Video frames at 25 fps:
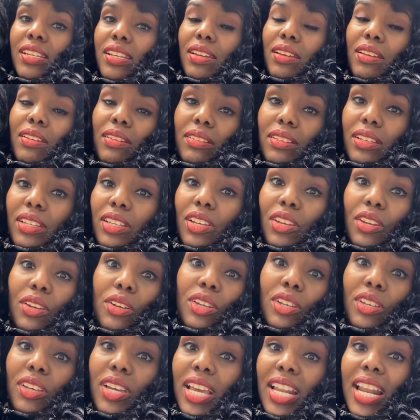
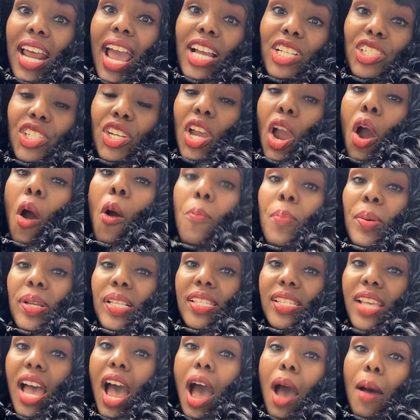it actually
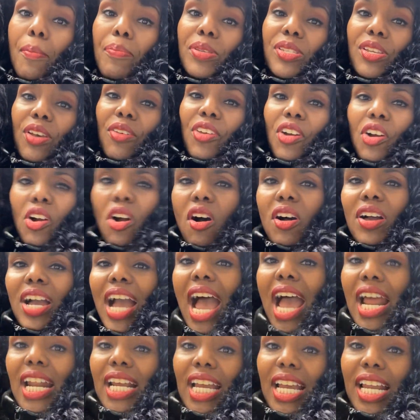opens up. So they're all
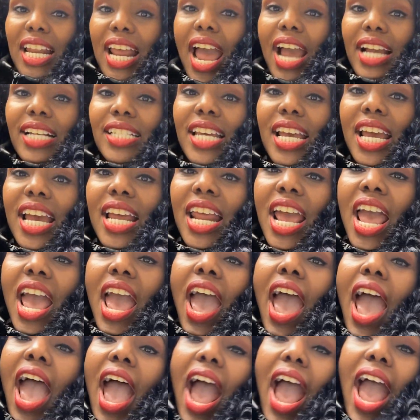kind of connected,
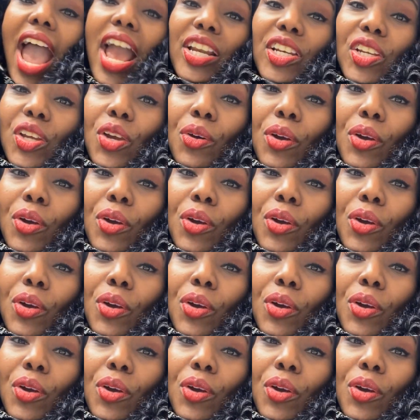and you